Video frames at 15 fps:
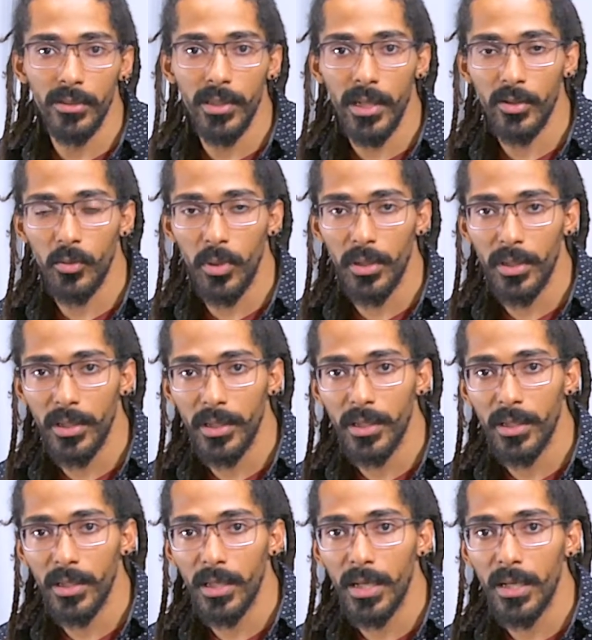That's one
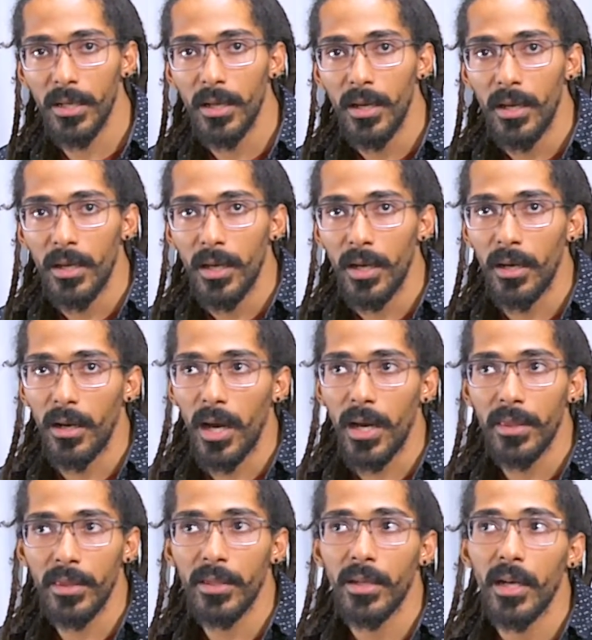thing that I
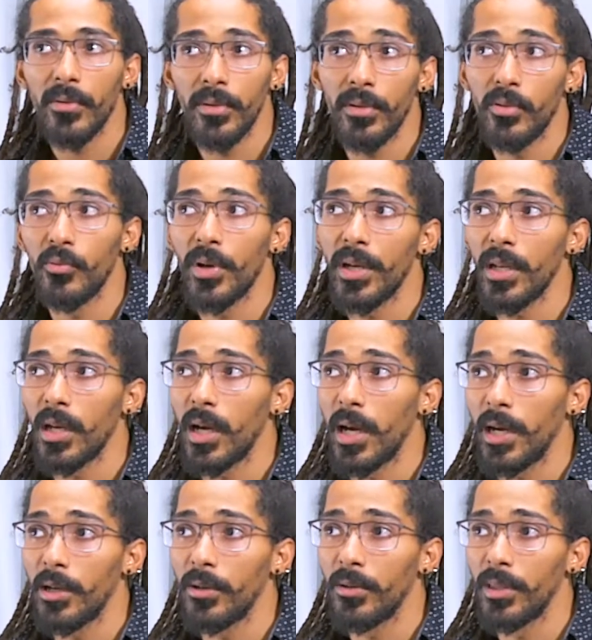think I really rate
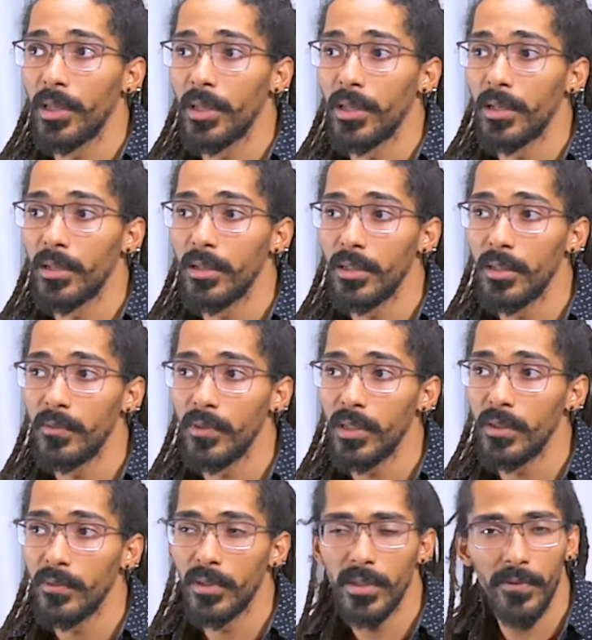higher than
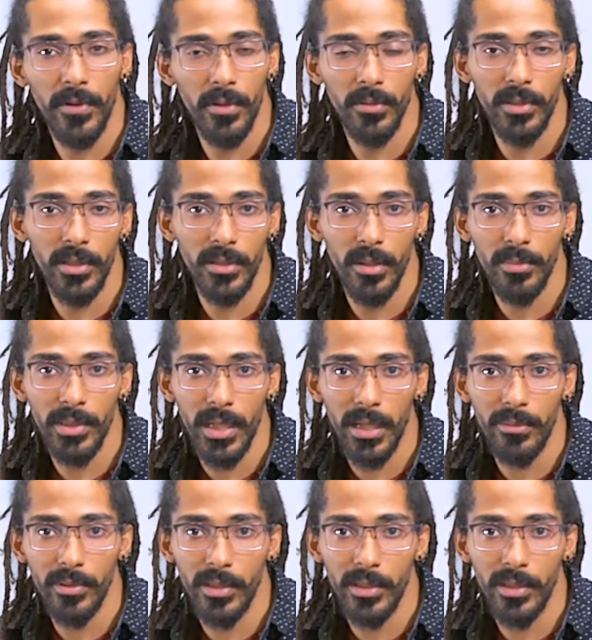even difficulty sometimes,